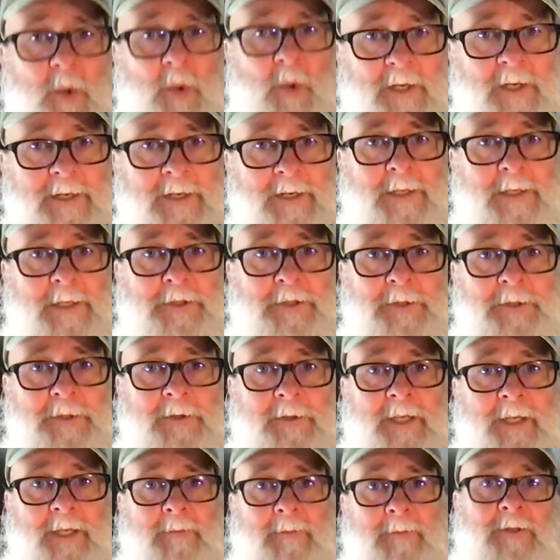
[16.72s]
ordinary truth
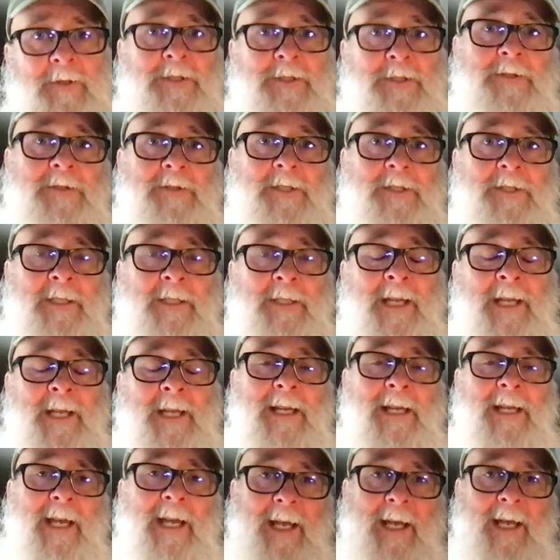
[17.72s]
table using
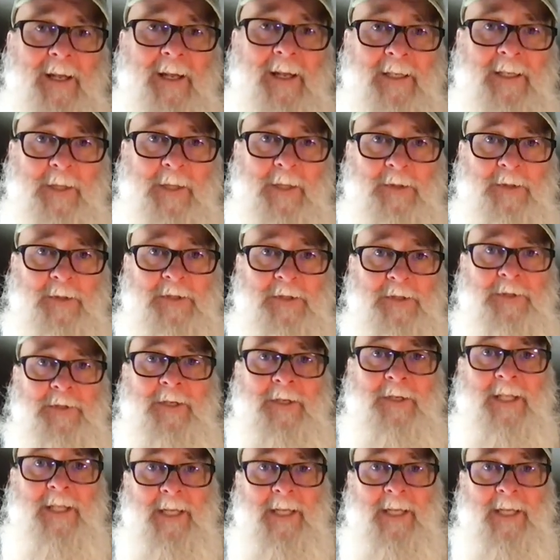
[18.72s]
L equals 2 to